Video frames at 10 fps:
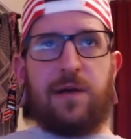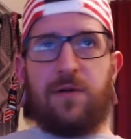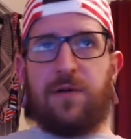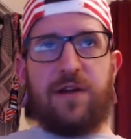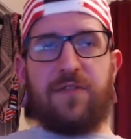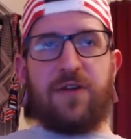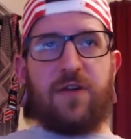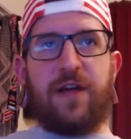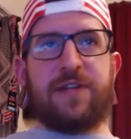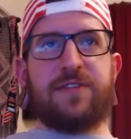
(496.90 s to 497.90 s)
whatever
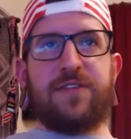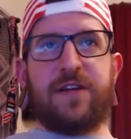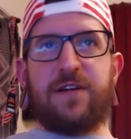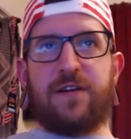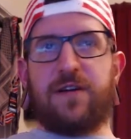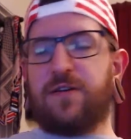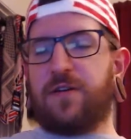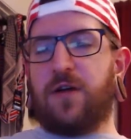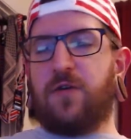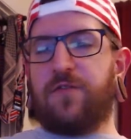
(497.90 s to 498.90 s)
crazy thing you're
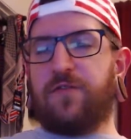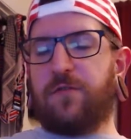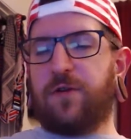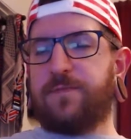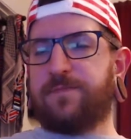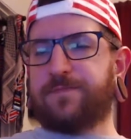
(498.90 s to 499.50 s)
going for.